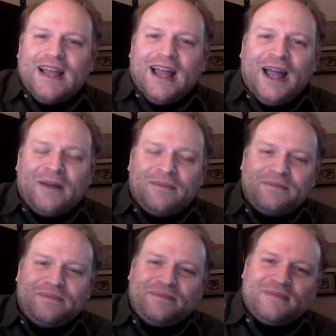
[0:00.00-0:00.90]

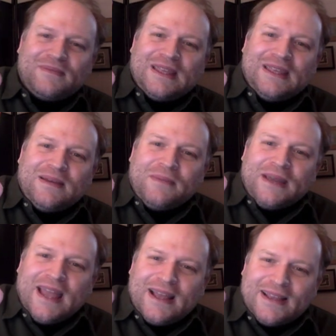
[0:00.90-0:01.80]
But
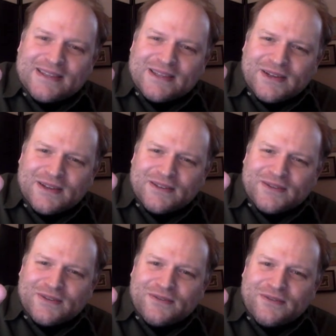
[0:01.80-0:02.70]
yeah, so
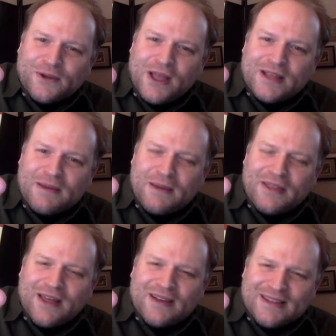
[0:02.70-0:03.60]
for a long time I
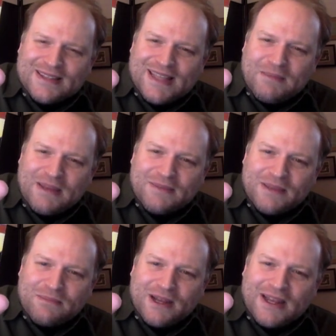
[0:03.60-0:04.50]
thought, is that meant to be the
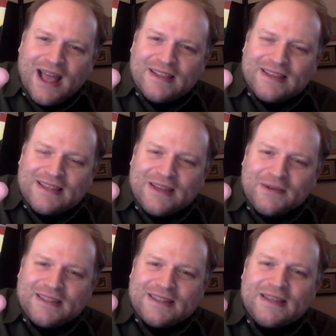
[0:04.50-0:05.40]
Buddy Holly sequence?